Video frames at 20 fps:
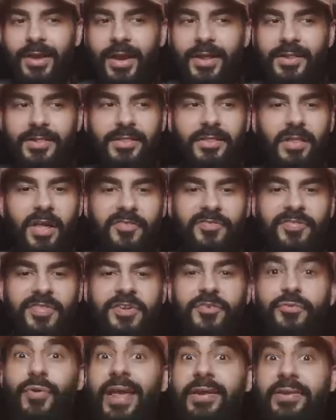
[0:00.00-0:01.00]
I love
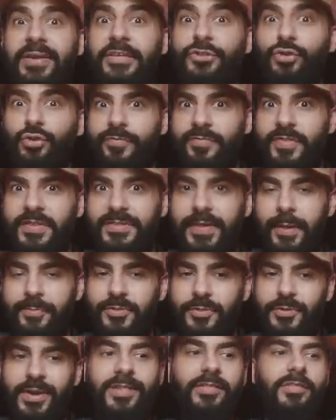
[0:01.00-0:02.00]
the grand nature of this
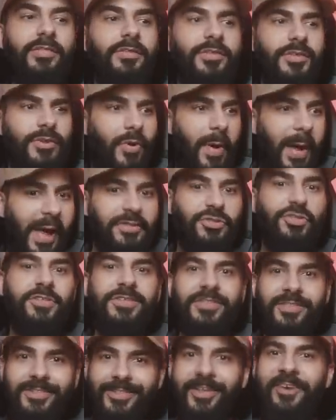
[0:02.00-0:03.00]
episode. I
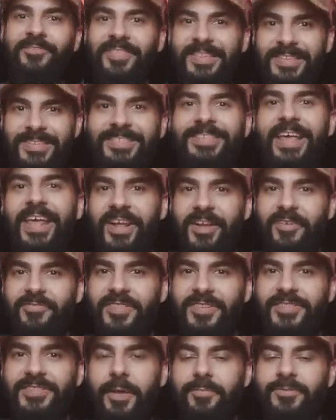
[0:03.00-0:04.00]
actually love the setting of
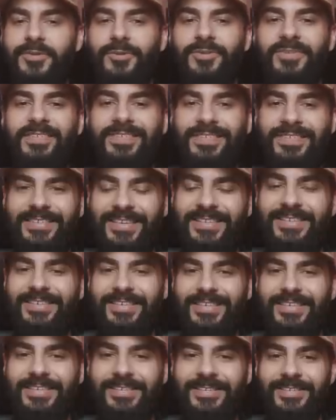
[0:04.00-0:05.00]
this episode,
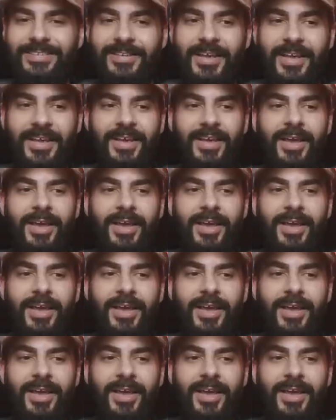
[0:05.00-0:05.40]
60s